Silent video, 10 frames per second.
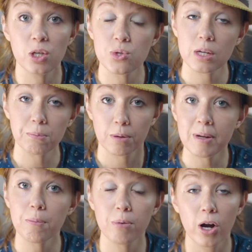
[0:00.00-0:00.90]
using
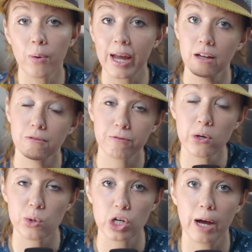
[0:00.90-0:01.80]
Premiere Pro and
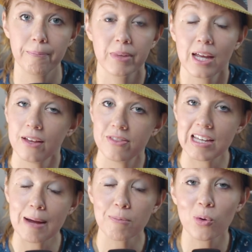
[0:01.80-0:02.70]
Photoshop.
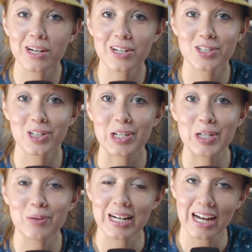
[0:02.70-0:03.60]
Then I'm going to show
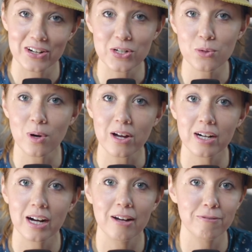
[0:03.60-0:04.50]
you an
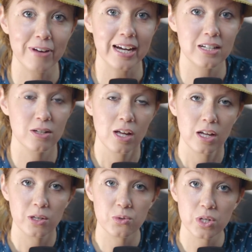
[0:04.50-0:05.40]
underwater effect
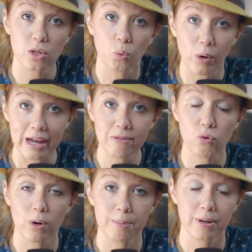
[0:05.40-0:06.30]
using the wave
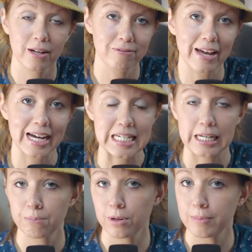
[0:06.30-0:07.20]
warp effect
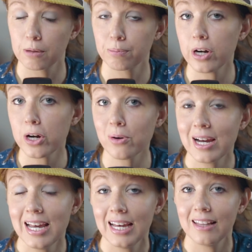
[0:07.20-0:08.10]
in Premiere Pro,
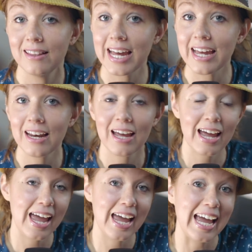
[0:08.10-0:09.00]
then
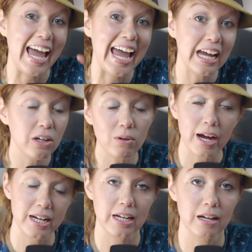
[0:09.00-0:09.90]
a
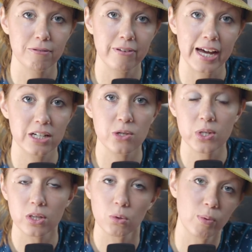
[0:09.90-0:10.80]
handwriting effect
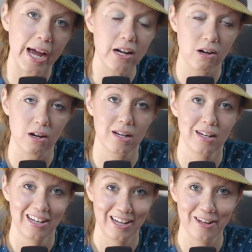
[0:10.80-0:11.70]
using the write on
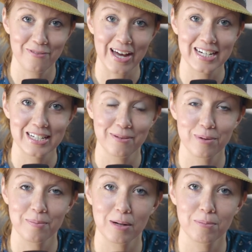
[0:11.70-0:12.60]
effect in
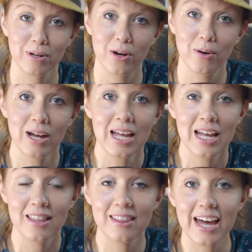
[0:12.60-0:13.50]
Premiere Pro,
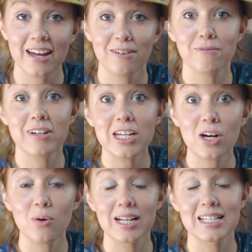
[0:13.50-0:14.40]
then
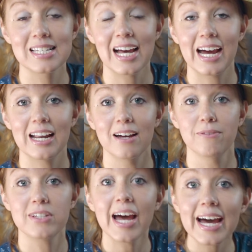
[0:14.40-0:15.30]
video inside
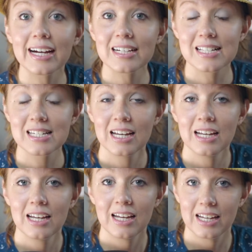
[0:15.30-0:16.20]
of text
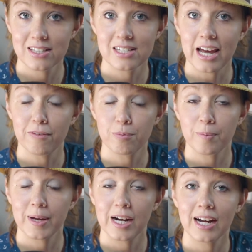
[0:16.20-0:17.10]
inside of
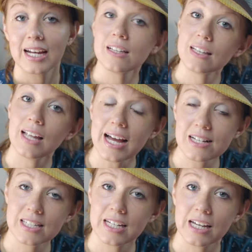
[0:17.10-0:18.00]
Premiere, and
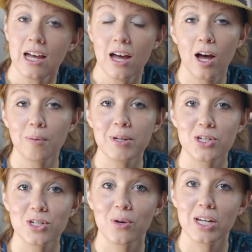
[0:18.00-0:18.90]
lastly, I'll be
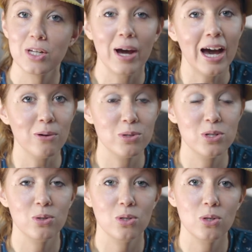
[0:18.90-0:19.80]
showing you how
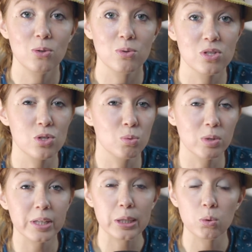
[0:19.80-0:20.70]
to use this
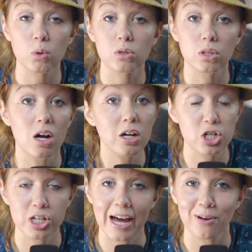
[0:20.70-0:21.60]
really cool long
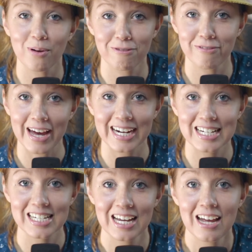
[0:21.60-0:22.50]
shadow
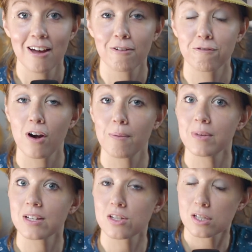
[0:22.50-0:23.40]
effect from
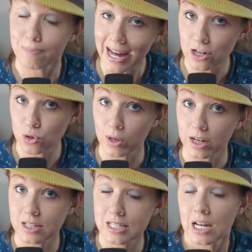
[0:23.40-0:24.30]

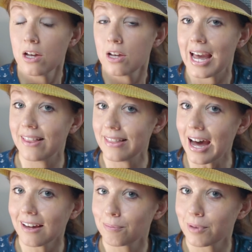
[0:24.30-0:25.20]
Smashworks. And
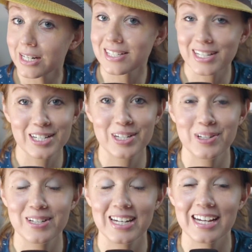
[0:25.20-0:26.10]
that brings us
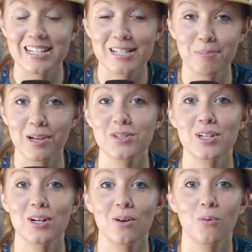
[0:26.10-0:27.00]
to today's
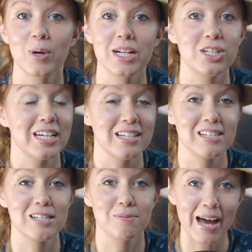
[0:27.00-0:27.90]
sponsor, which is
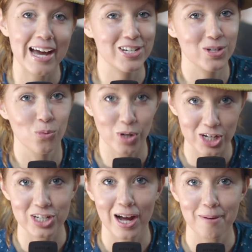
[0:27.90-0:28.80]
Smash
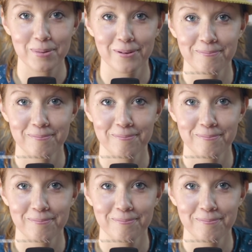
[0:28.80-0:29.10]
Workshop.